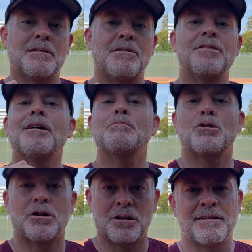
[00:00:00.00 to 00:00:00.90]

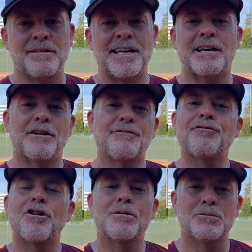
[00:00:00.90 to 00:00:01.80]
number that
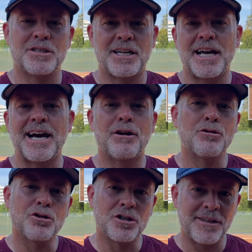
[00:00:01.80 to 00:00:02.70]
affirms that how
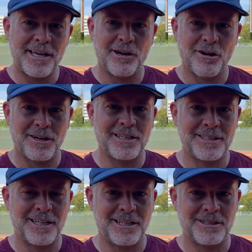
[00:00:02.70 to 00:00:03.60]
good they are at
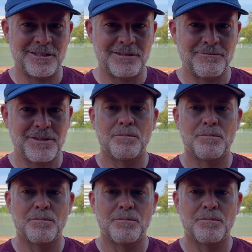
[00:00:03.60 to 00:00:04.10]
tennis.